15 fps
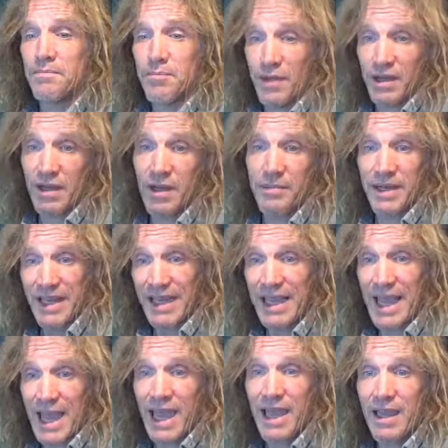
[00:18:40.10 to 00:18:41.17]
becoming
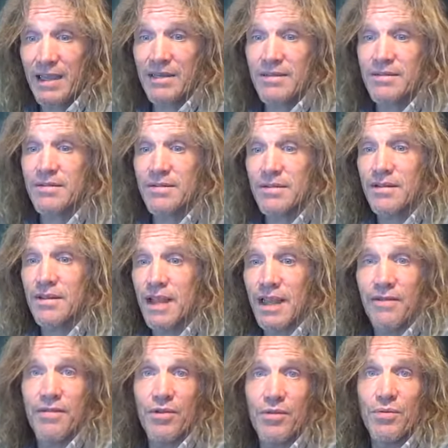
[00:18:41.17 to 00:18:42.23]
gangs
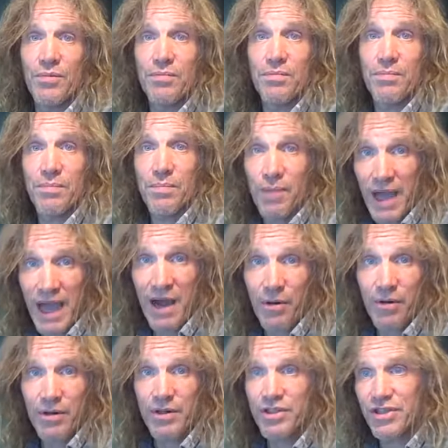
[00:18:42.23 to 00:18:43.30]
gave you
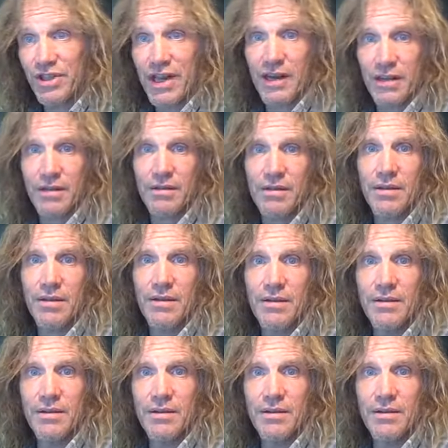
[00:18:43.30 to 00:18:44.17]
power genetically.